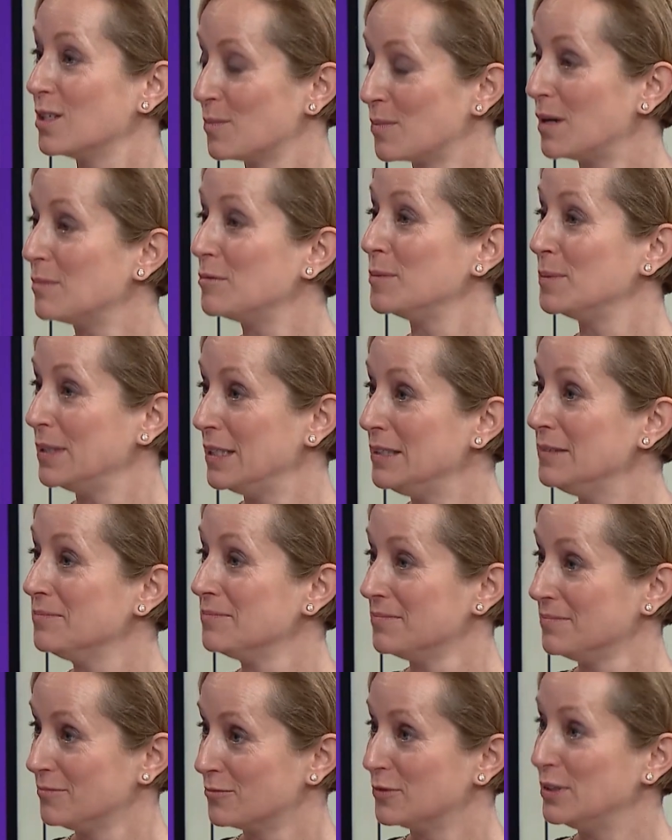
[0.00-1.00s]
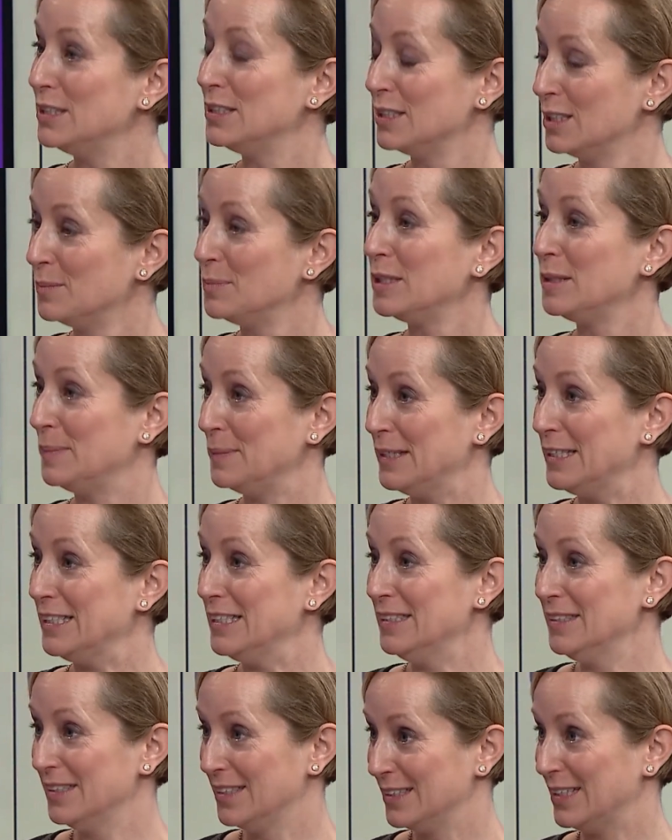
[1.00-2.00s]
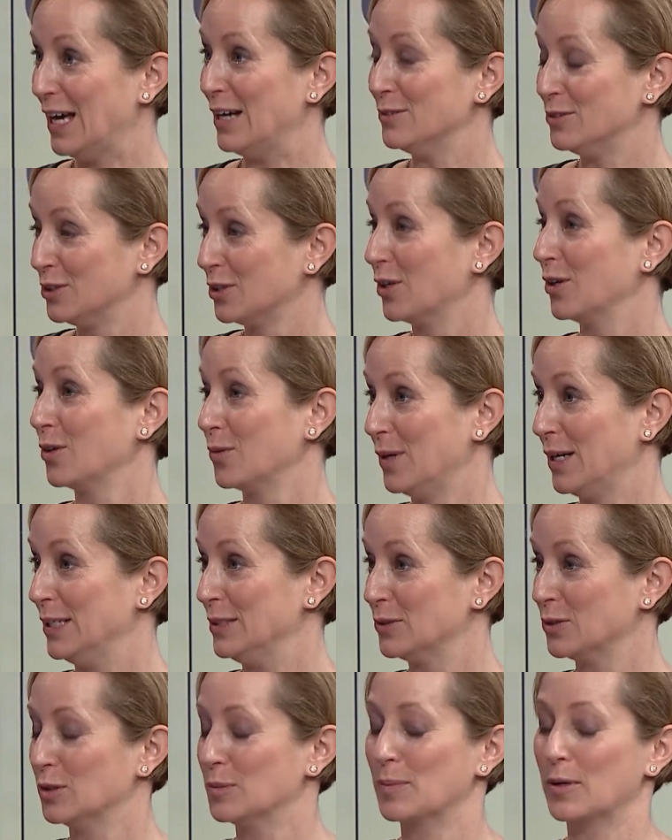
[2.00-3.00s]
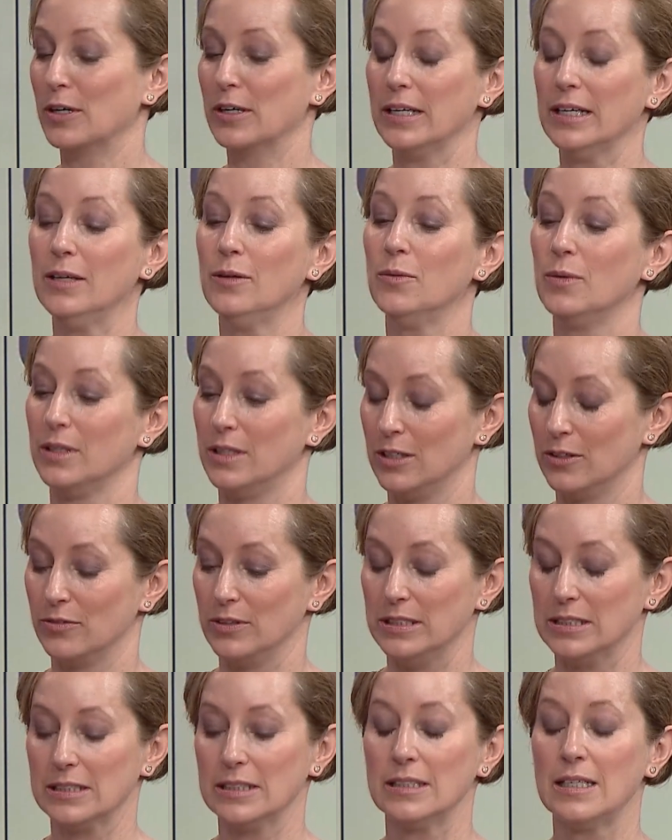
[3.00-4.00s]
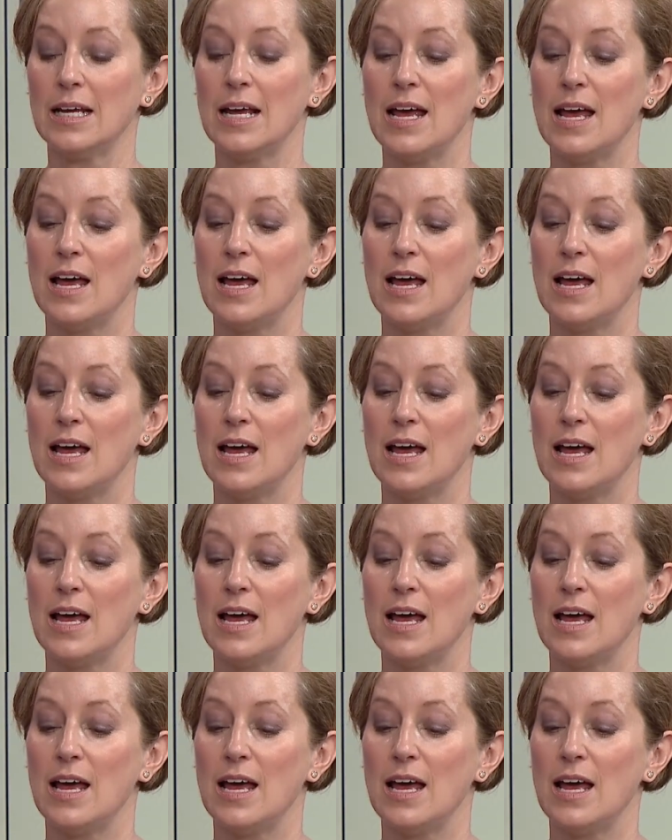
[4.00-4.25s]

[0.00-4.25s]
can probably reasonably be allowed to go to a high school party within reason.